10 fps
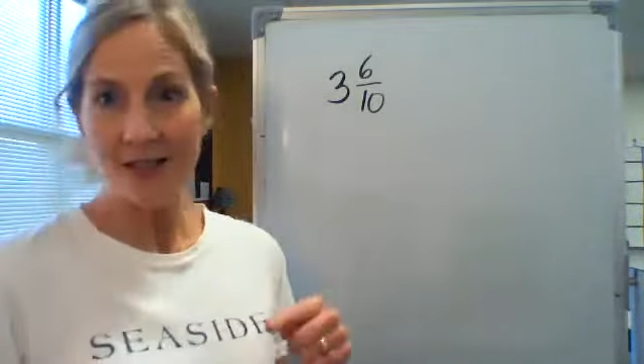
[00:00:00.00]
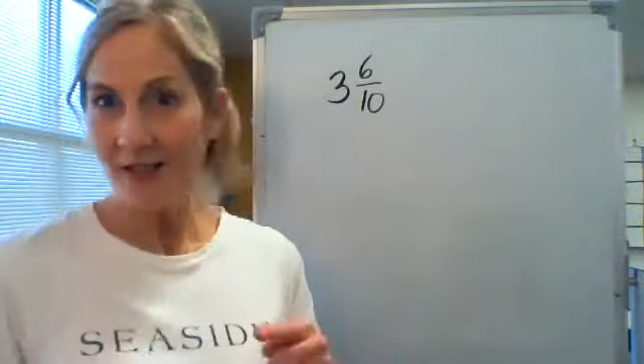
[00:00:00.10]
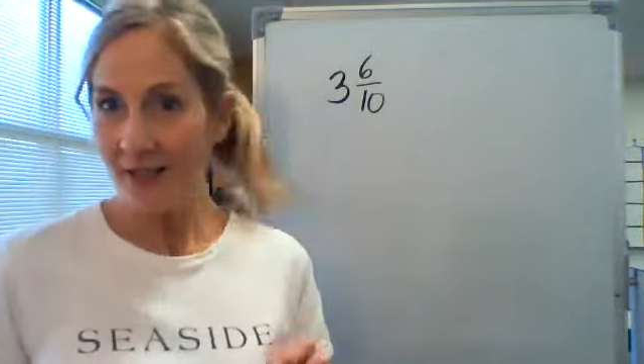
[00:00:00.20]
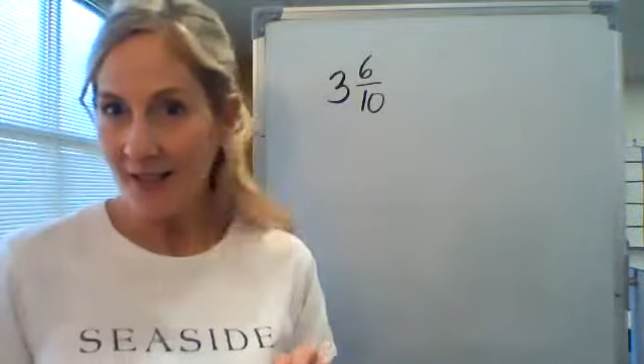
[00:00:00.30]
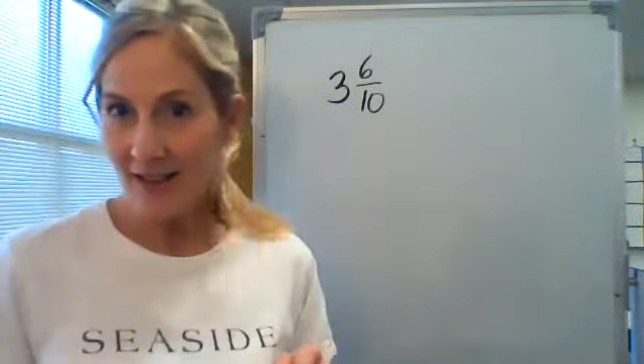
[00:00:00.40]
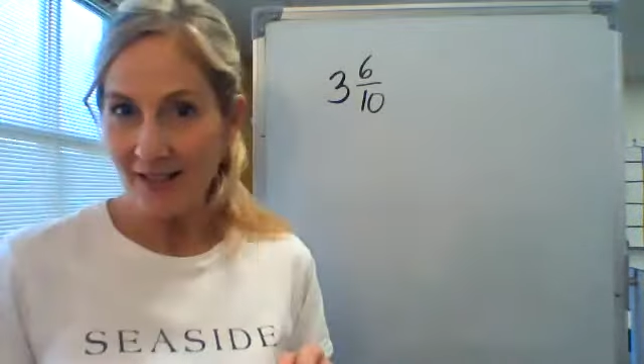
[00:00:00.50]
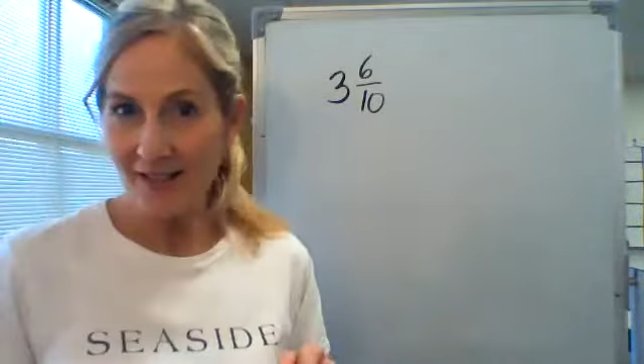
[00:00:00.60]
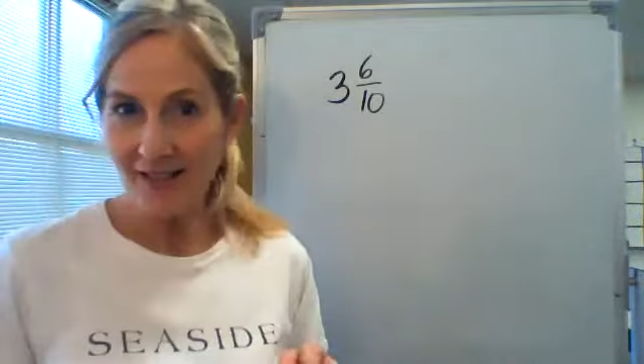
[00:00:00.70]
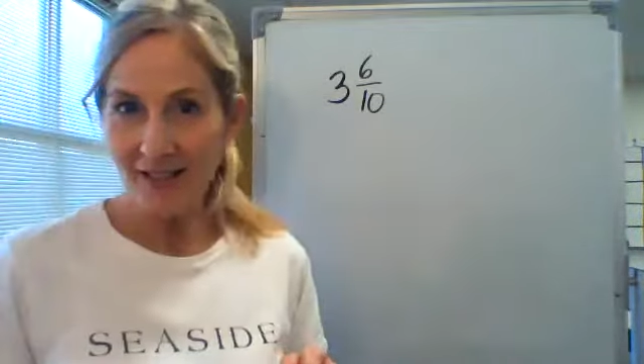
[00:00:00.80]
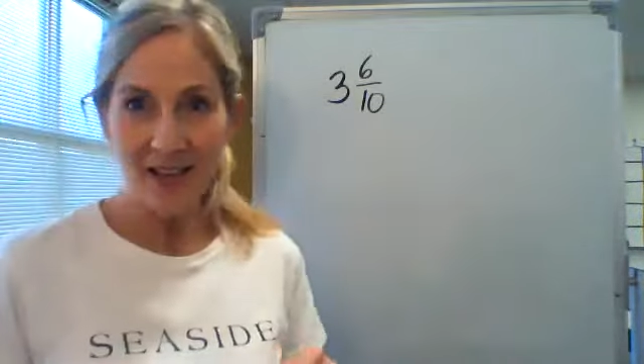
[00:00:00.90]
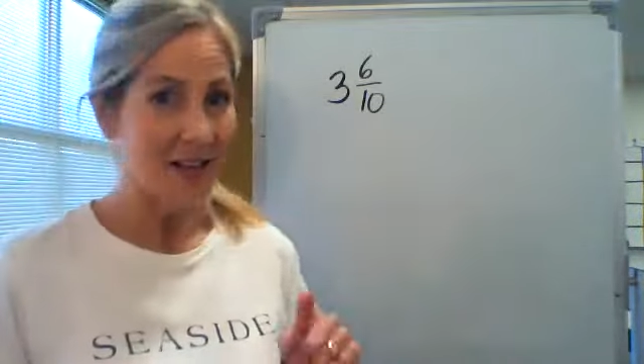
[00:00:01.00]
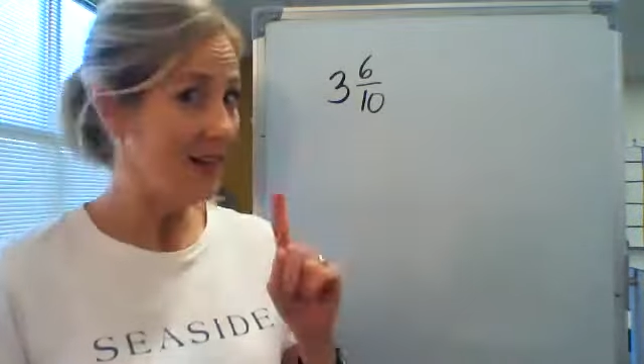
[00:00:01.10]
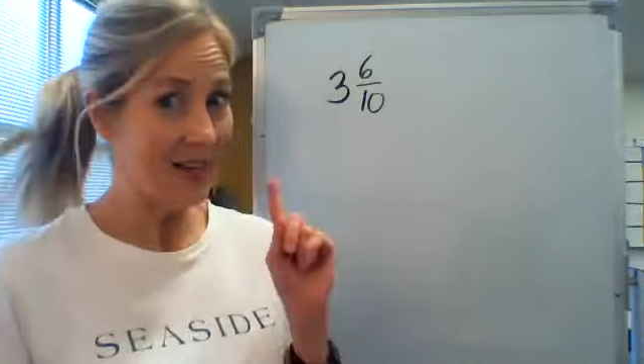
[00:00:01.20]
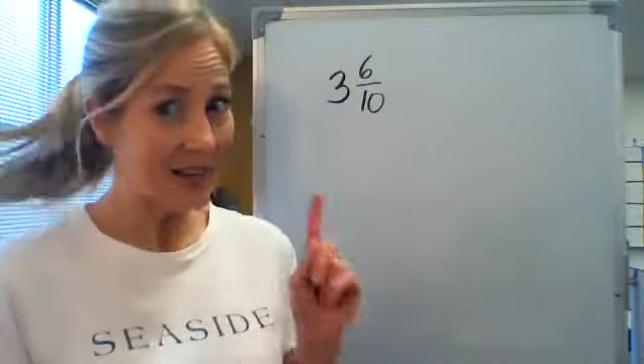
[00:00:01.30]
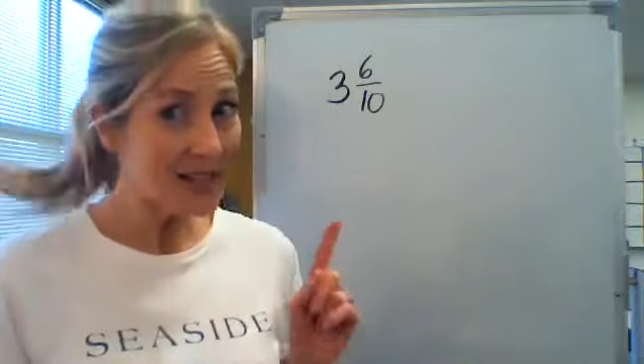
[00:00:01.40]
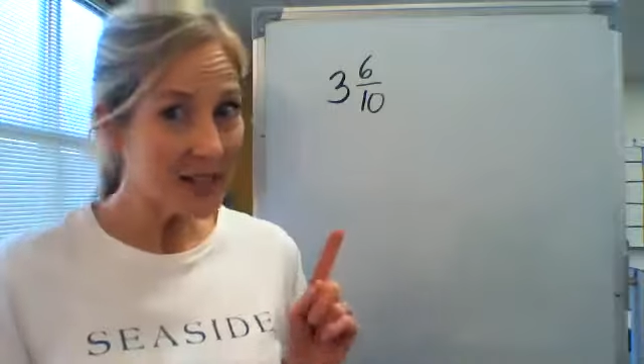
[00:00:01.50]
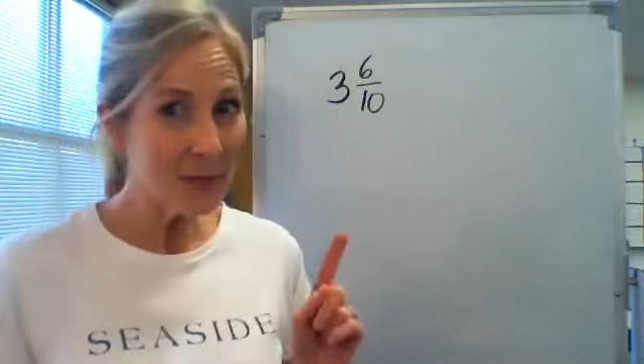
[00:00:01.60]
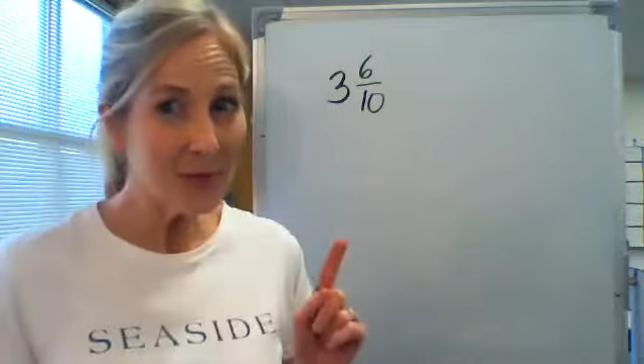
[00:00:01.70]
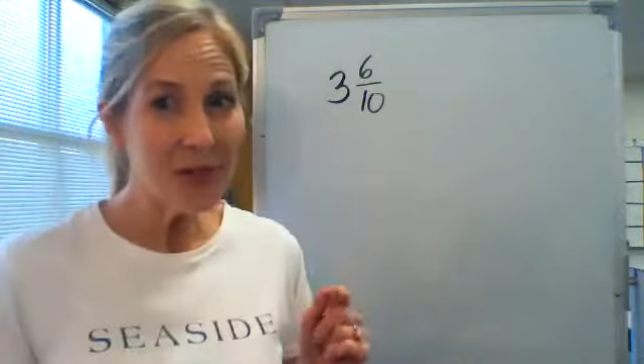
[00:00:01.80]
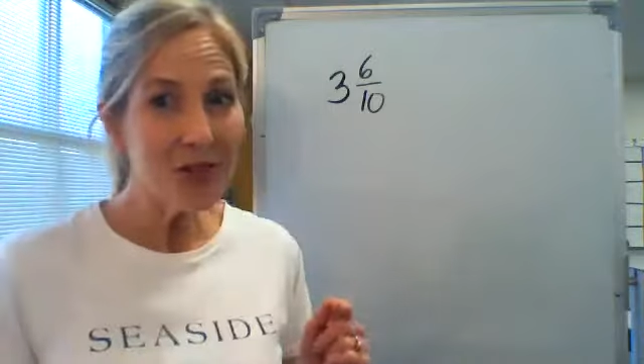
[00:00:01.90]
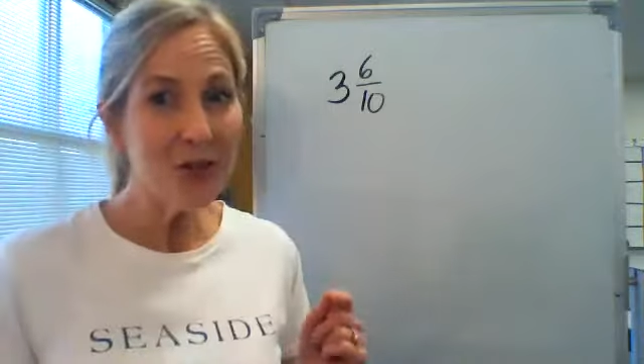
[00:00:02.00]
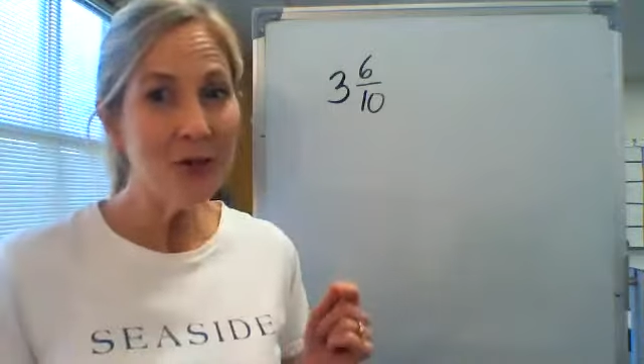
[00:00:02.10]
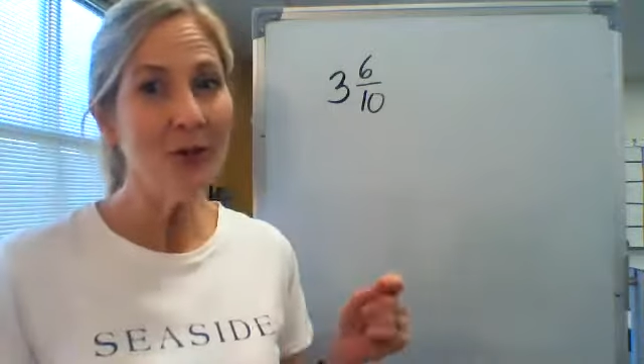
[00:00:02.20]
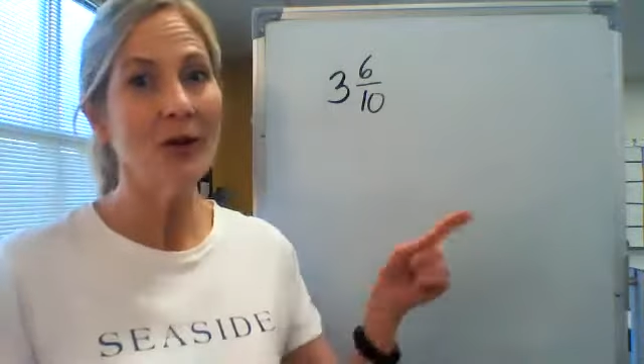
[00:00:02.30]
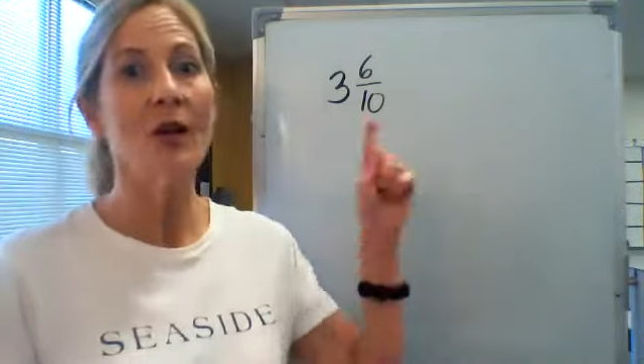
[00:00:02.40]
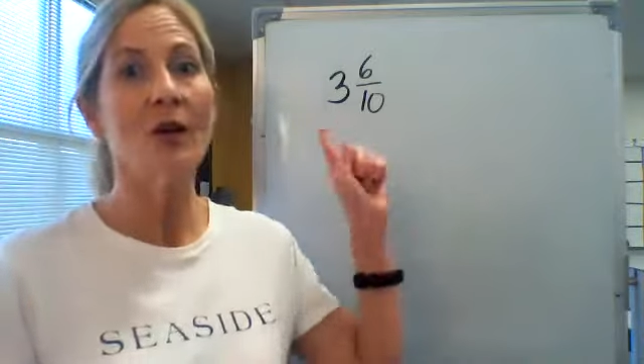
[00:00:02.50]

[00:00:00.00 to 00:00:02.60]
6/10. Next thing I'm going to do,